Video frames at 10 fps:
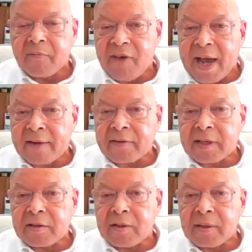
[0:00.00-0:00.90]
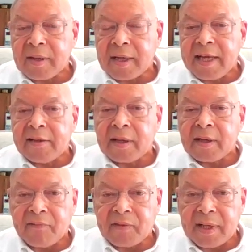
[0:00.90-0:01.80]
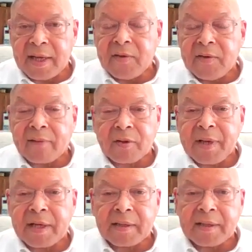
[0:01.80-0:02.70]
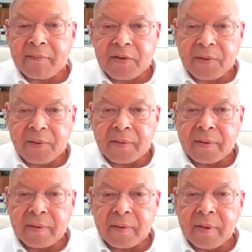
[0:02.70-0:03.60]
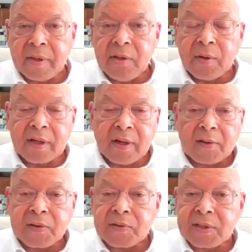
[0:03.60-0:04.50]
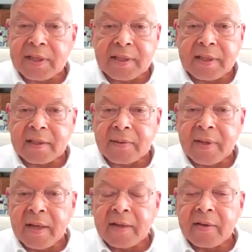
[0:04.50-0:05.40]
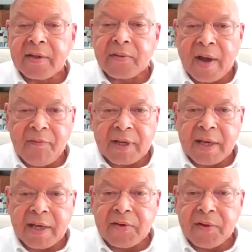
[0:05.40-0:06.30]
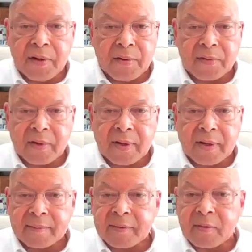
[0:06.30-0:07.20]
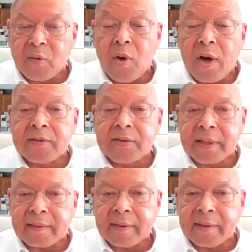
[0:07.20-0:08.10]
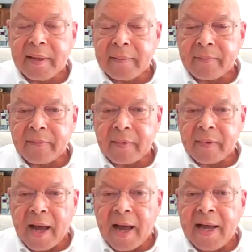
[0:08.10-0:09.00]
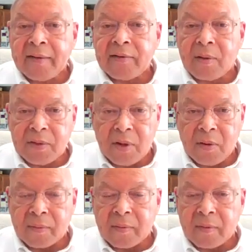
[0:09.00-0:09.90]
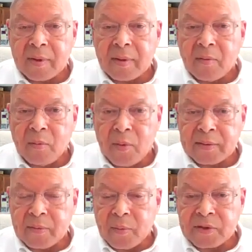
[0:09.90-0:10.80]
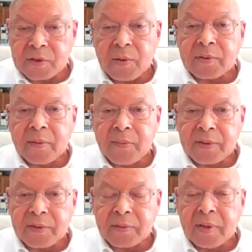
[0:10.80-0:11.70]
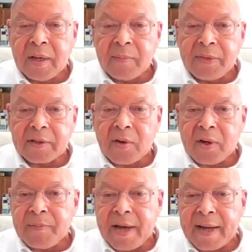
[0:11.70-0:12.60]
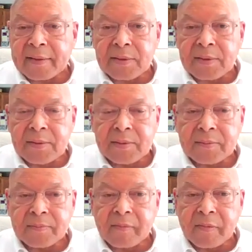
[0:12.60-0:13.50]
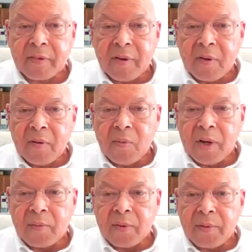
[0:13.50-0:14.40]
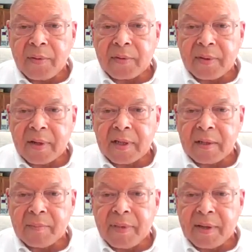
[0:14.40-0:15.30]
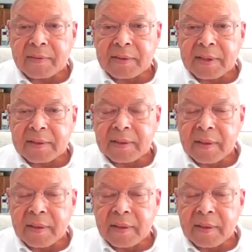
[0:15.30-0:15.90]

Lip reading: fact that in the left lane, you have to make a left turn. You can also see it in the traffic engineers are ones that I don't know what school they went to. But going back to what we were talking about, that